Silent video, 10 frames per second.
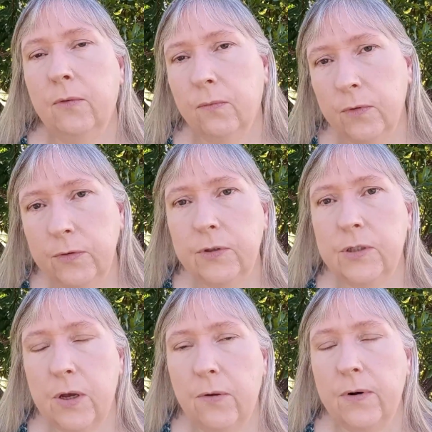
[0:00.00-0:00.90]
the root
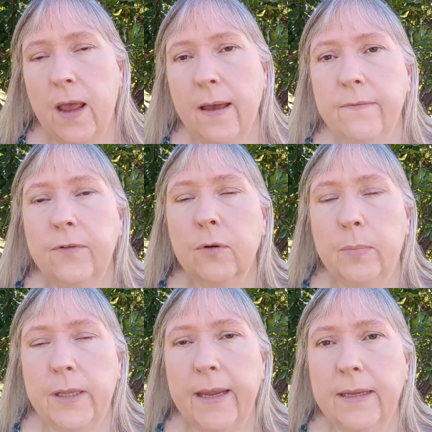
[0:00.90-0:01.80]
zone of your
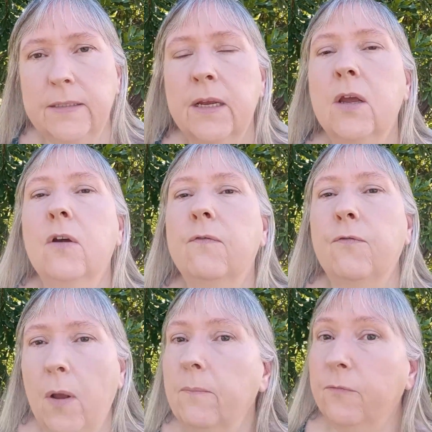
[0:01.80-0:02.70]
plant
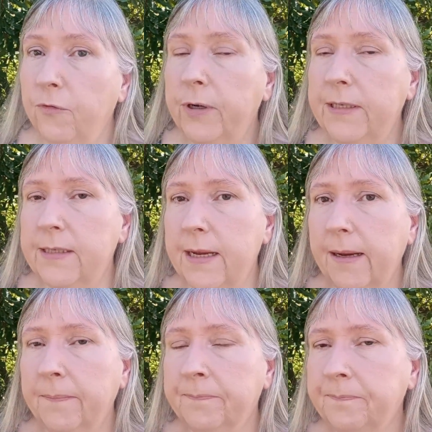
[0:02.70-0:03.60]
from
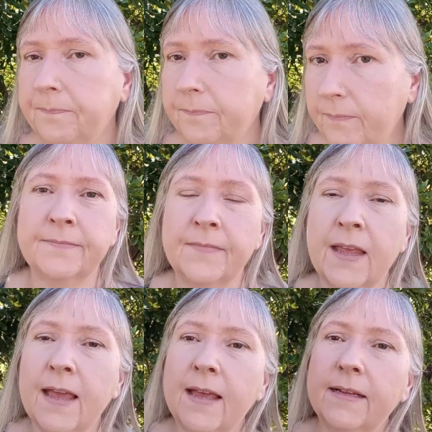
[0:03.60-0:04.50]
freezing.
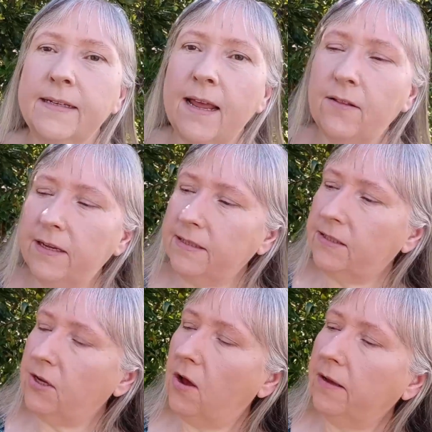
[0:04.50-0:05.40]
Now
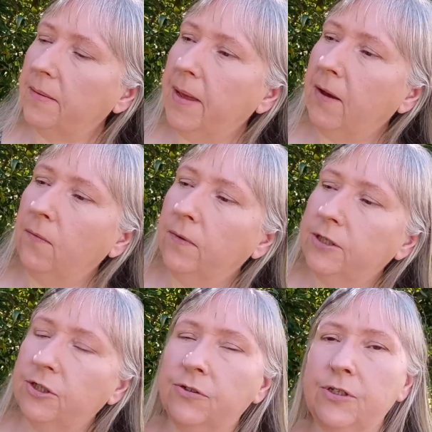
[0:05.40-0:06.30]
let's talk about
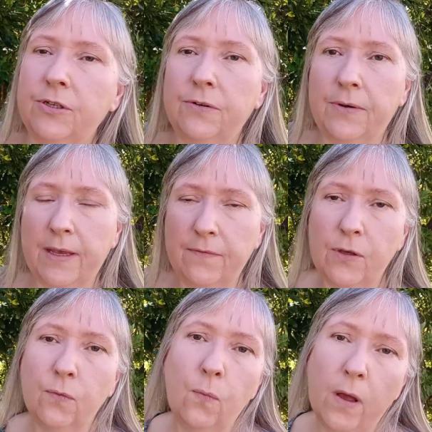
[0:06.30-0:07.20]
what you do if
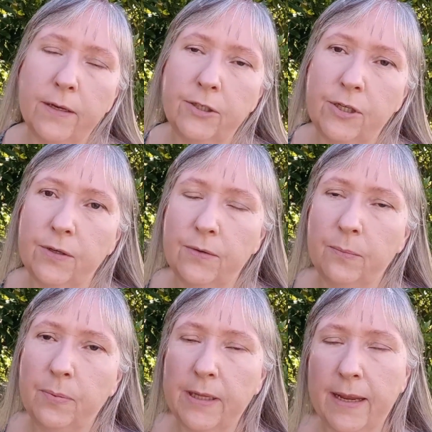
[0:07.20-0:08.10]
you want to
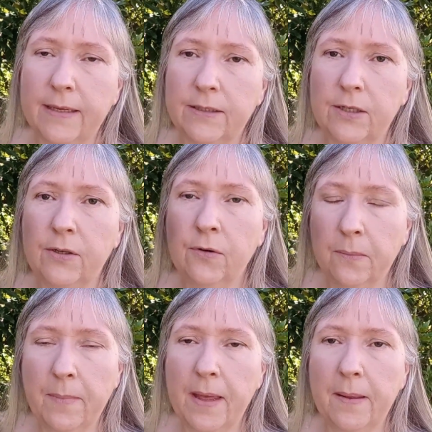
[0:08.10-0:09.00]
plant your
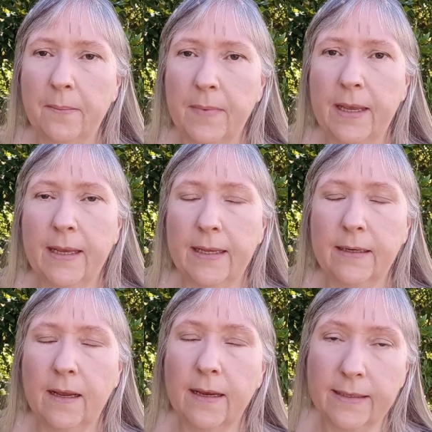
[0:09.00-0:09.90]
mum
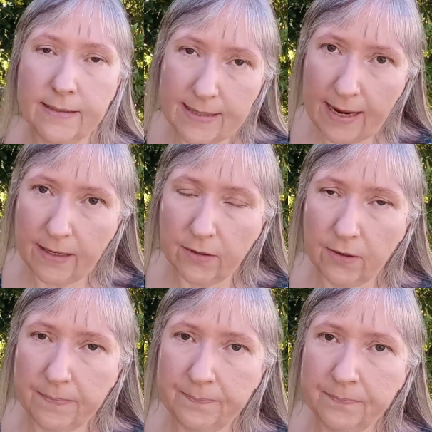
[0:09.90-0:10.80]
in a container.